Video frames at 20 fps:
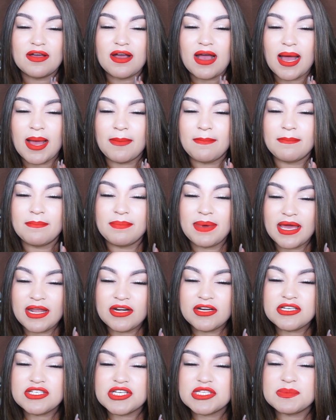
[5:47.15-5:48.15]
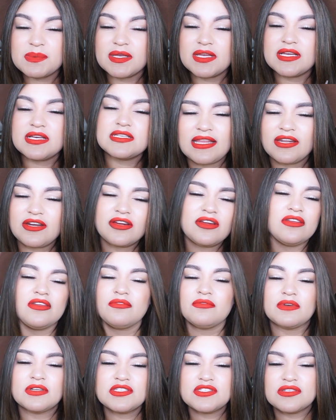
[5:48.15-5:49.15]
better, just because
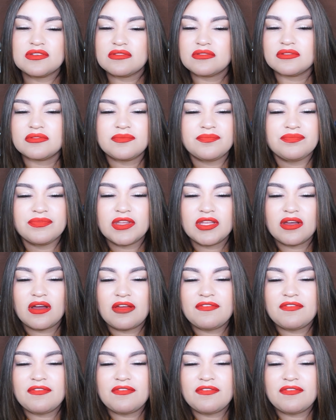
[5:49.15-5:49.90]
later, once you know,